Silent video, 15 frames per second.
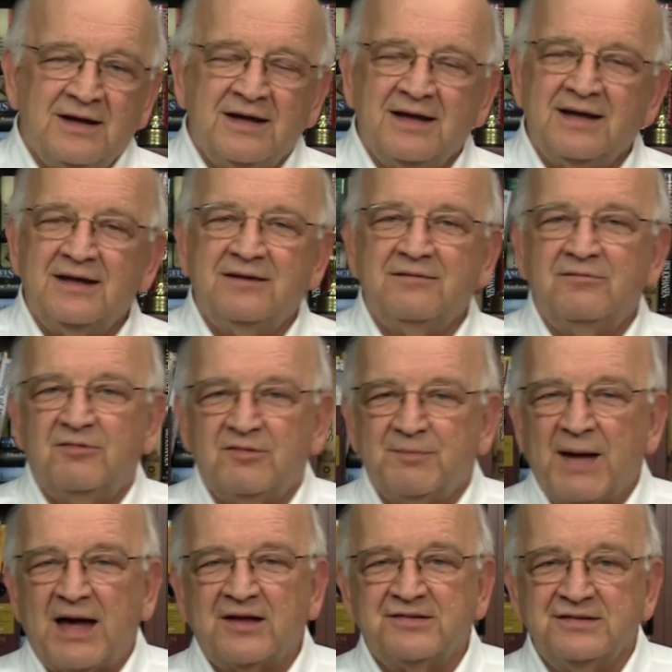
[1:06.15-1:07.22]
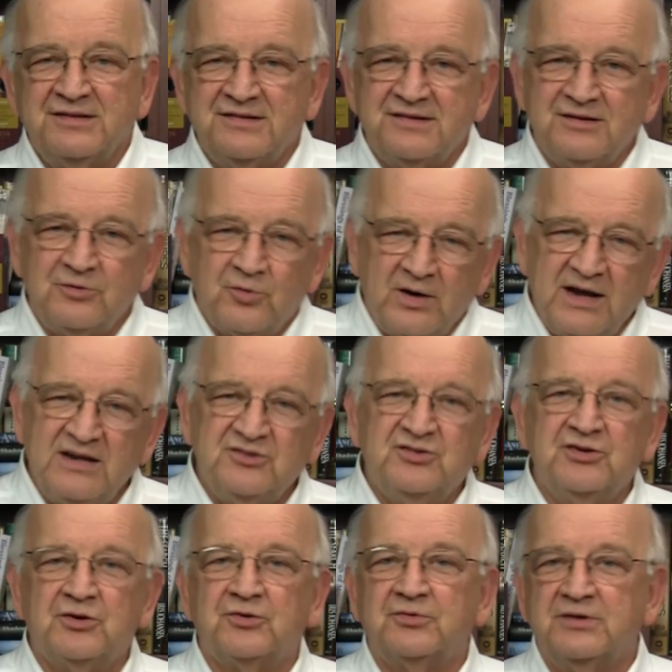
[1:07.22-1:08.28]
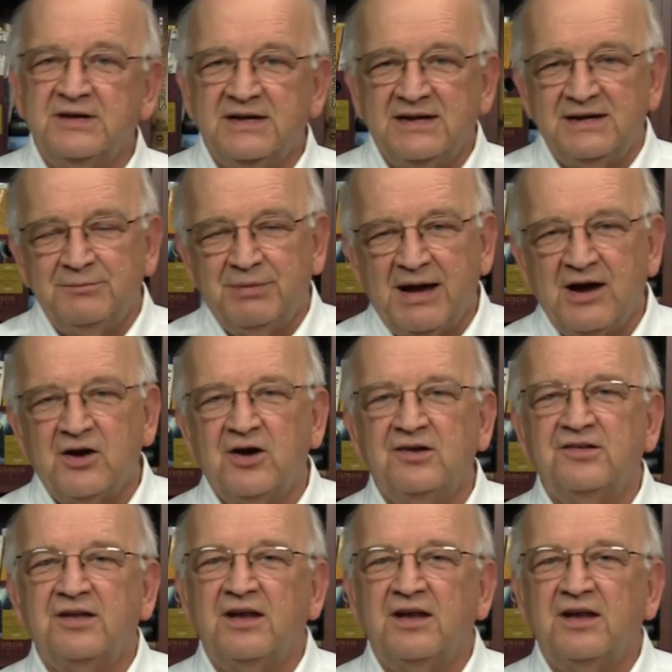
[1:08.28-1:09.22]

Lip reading: and spouses and grandchildren and parents,